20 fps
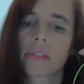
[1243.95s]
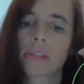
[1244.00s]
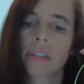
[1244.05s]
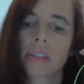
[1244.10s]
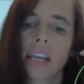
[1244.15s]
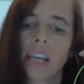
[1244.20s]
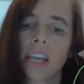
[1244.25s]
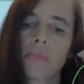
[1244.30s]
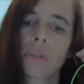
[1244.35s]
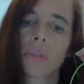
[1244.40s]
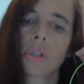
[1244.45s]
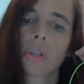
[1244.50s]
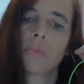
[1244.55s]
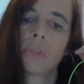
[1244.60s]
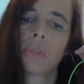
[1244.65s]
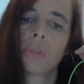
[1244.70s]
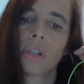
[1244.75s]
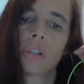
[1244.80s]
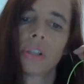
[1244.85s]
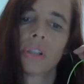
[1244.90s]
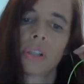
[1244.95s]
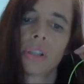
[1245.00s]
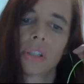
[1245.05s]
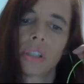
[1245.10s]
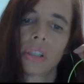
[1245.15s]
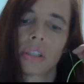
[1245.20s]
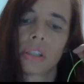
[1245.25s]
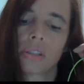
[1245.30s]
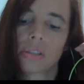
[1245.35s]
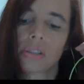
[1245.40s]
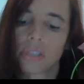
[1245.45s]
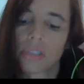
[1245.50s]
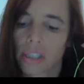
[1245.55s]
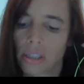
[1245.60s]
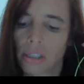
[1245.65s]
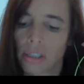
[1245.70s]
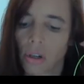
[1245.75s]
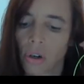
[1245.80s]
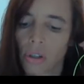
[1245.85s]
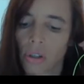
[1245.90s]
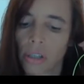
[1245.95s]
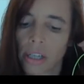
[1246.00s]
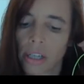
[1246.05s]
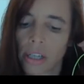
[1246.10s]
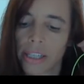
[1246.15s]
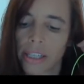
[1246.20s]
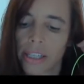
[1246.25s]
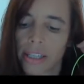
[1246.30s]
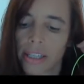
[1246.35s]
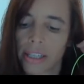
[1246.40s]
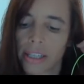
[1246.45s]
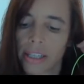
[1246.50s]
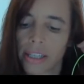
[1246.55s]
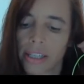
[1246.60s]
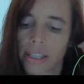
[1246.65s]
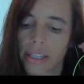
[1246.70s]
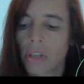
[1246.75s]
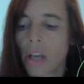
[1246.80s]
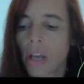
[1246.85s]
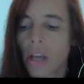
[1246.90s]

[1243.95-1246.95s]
game communities, in online games?